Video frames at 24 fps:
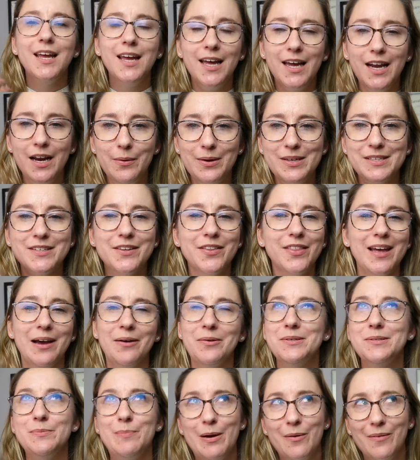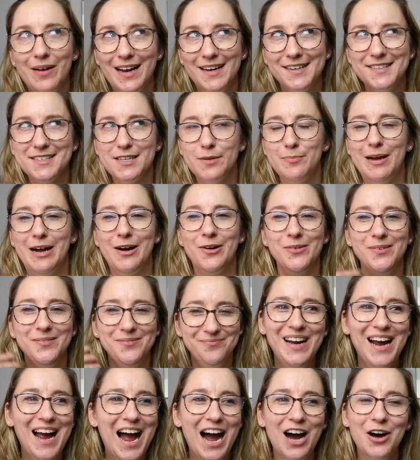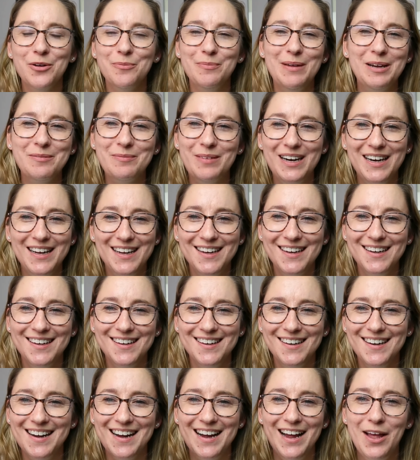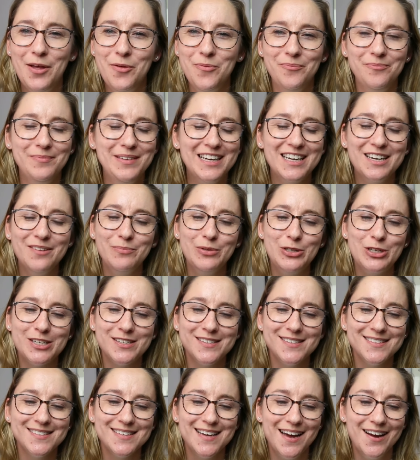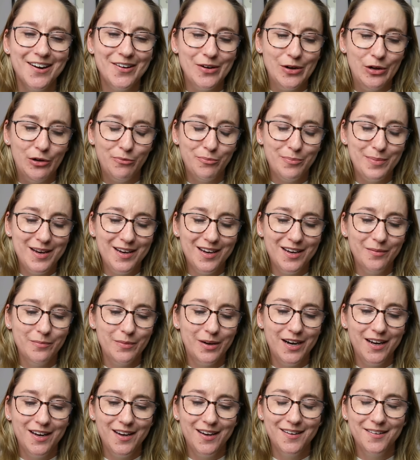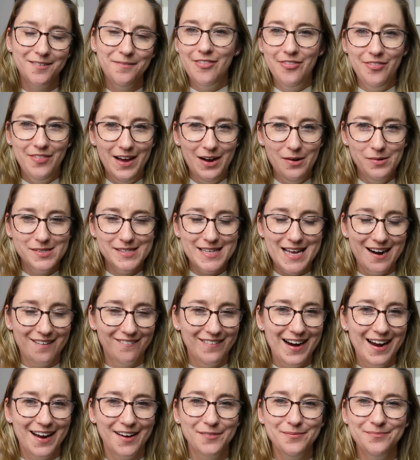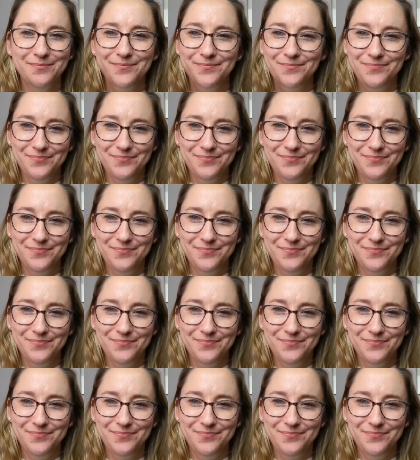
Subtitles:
Anyways, that was my rant about how to make money making books. I don't know, making money. That was that rant.